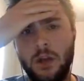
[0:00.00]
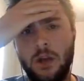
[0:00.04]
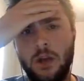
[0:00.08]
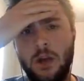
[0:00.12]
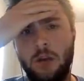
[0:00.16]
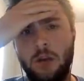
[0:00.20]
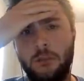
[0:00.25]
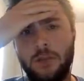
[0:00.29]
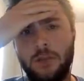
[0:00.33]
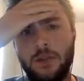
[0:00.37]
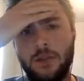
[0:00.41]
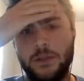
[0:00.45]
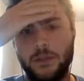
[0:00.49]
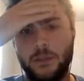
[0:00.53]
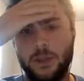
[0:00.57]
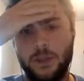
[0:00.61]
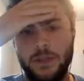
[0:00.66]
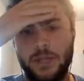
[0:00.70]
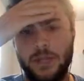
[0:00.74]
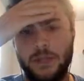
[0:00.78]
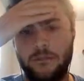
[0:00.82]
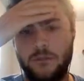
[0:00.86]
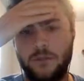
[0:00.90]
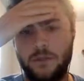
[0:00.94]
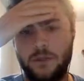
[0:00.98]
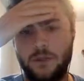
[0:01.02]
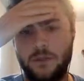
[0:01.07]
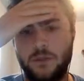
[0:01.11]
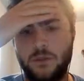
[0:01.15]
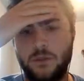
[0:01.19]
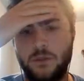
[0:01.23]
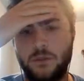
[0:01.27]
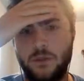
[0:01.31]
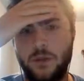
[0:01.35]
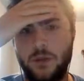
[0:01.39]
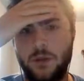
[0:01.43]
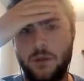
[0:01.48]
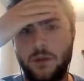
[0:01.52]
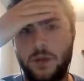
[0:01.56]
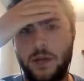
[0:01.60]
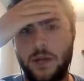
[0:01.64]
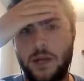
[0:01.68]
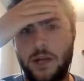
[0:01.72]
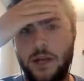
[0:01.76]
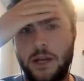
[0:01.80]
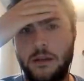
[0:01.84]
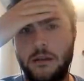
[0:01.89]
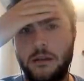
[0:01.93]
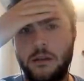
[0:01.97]
because 110 versus
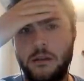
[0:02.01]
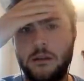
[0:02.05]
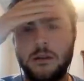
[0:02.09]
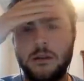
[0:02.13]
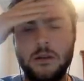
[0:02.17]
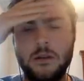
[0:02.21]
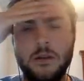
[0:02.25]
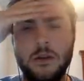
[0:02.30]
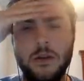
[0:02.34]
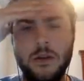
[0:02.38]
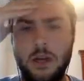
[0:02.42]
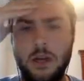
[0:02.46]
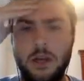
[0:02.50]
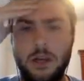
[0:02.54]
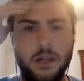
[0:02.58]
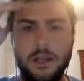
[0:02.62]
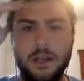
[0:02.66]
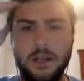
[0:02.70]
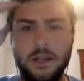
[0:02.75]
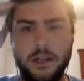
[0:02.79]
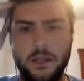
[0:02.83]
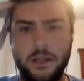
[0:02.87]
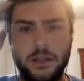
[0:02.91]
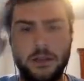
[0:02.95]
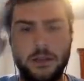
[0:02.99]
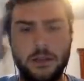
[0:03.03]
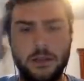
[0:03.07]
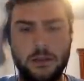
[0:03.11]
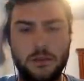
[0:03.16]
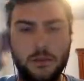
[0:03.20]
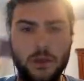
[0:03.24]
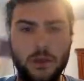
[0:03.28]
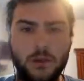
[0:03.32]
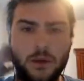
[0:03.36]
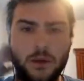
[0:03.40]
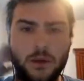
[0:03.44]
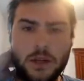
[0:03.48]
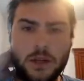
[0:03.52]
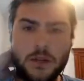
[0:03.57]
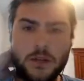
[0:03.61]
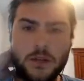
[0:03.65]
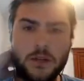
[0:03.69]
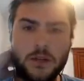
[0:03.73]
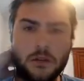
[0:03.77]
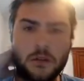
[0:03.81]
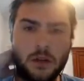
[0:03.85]
109. And he didn't get the speed raise.